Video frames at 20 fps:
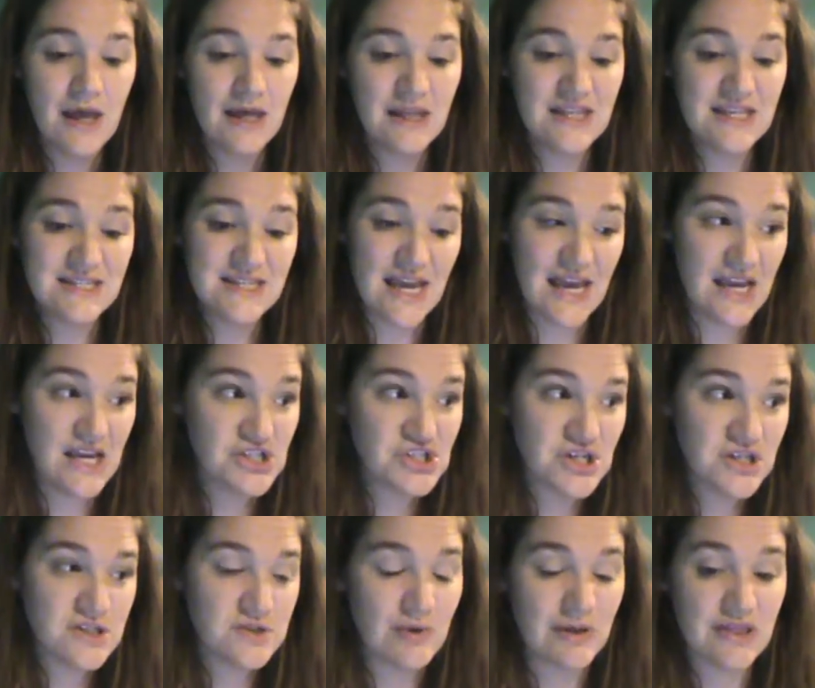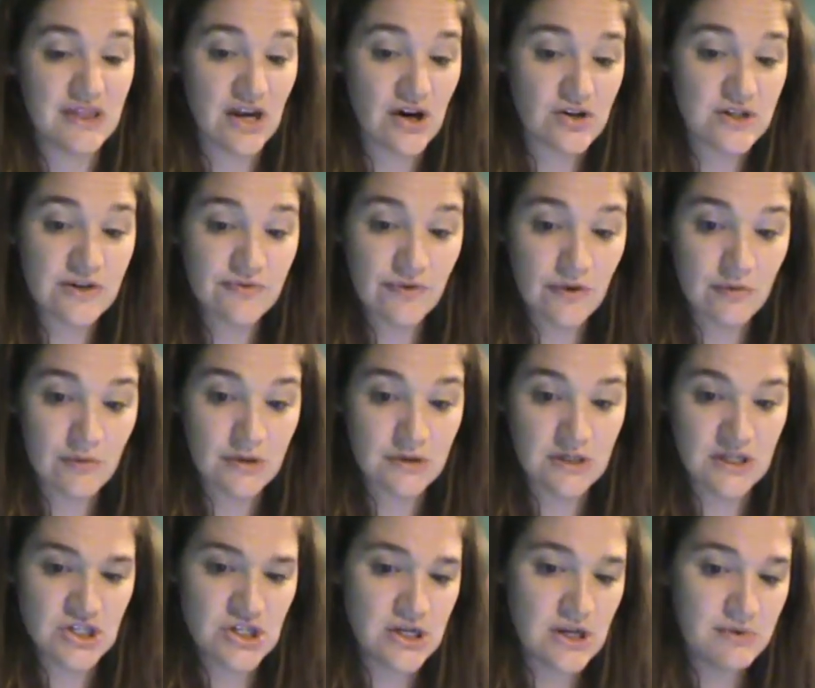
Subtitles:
these Asians with their different religion,